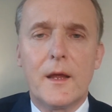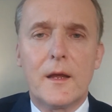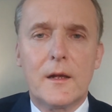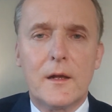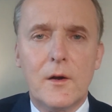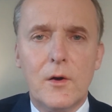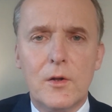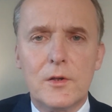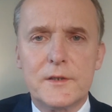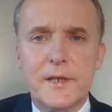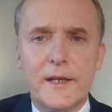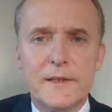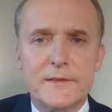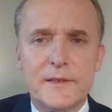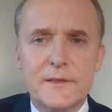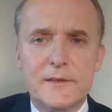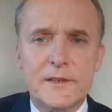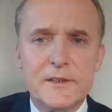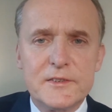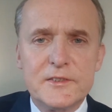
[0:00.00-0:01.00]
Gold has
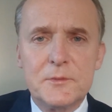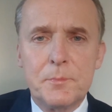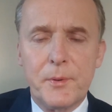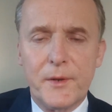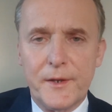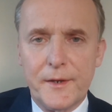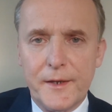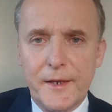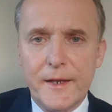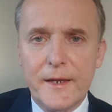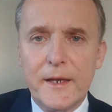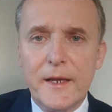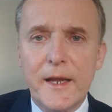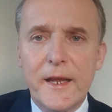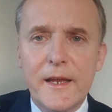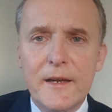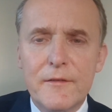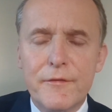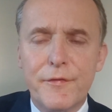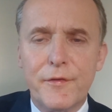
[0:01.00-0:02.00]
a disciplining
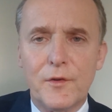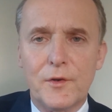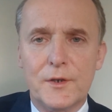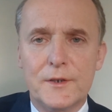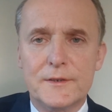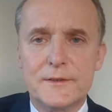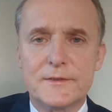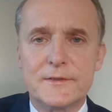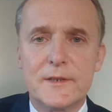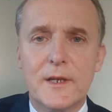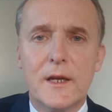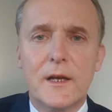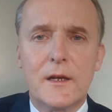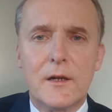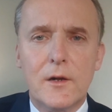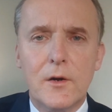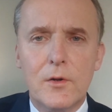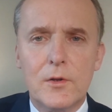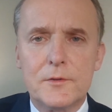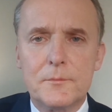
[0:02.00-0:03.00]
influence.
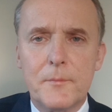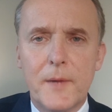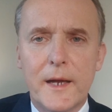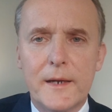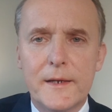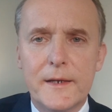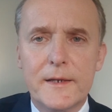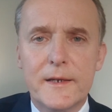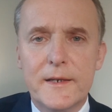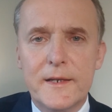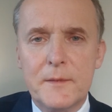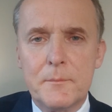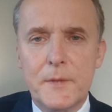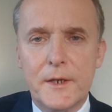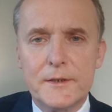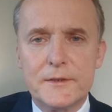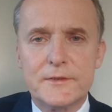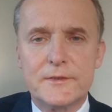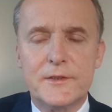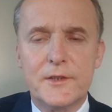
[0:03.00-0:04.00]
Gold money
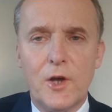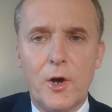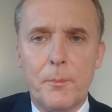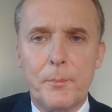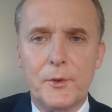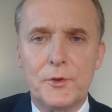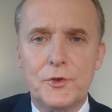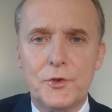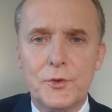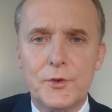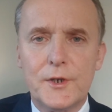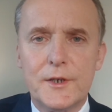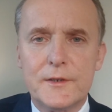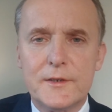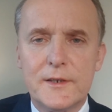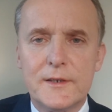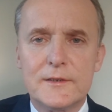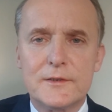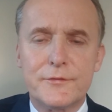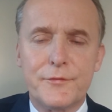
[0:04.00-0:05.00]
limits the
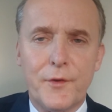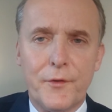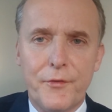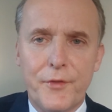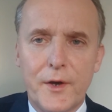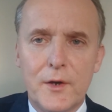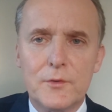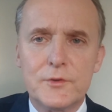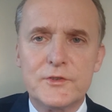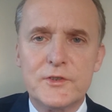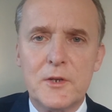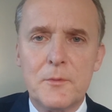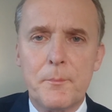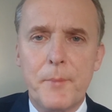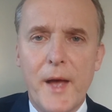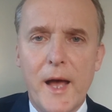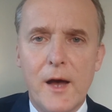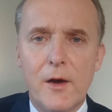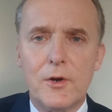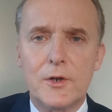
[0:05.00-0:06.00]
opportunities for those in
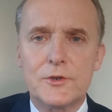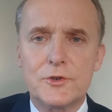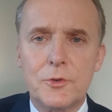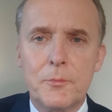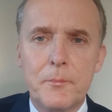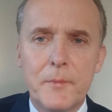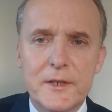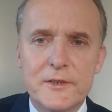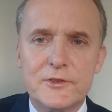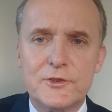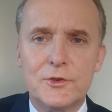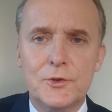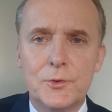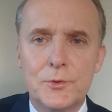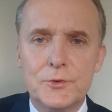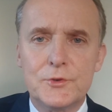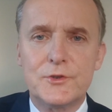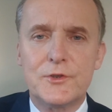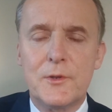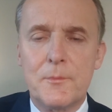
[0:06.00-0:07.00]
power to
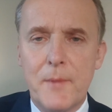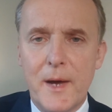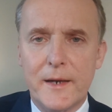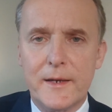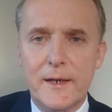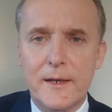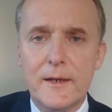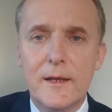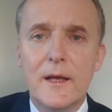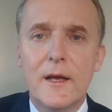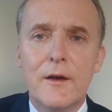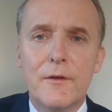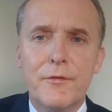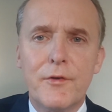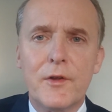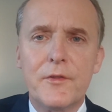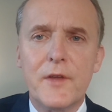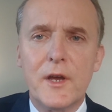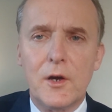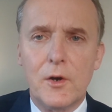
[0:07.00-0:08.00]
misuse the money
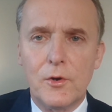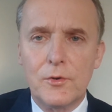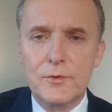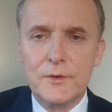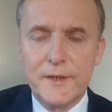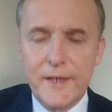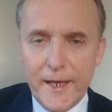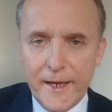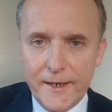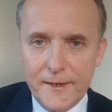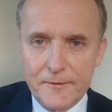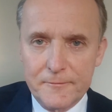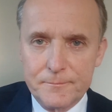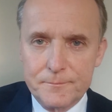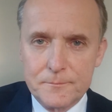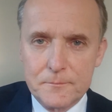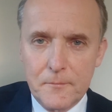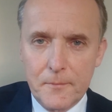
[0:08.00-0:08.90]
for their own gain.